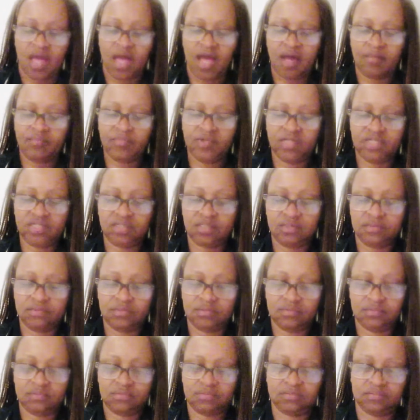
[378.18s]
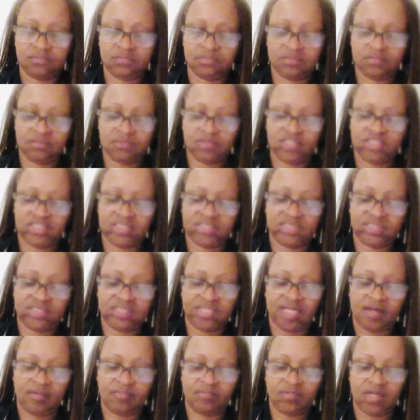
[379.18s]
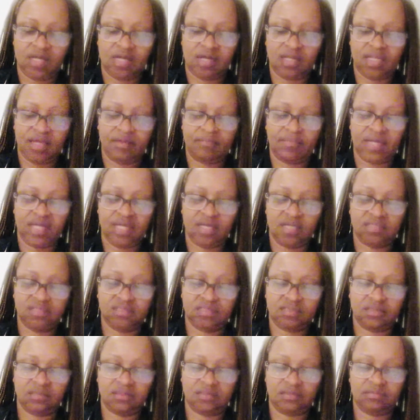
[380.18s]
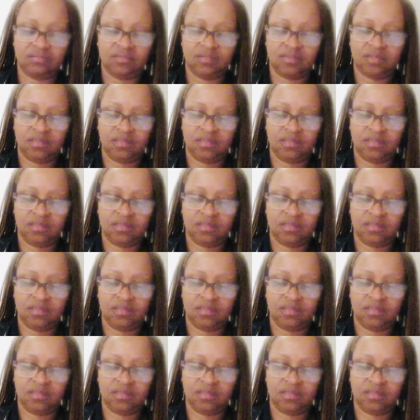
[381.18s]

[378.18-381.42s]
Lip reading: I'm gonna just stop with all that buying stuff.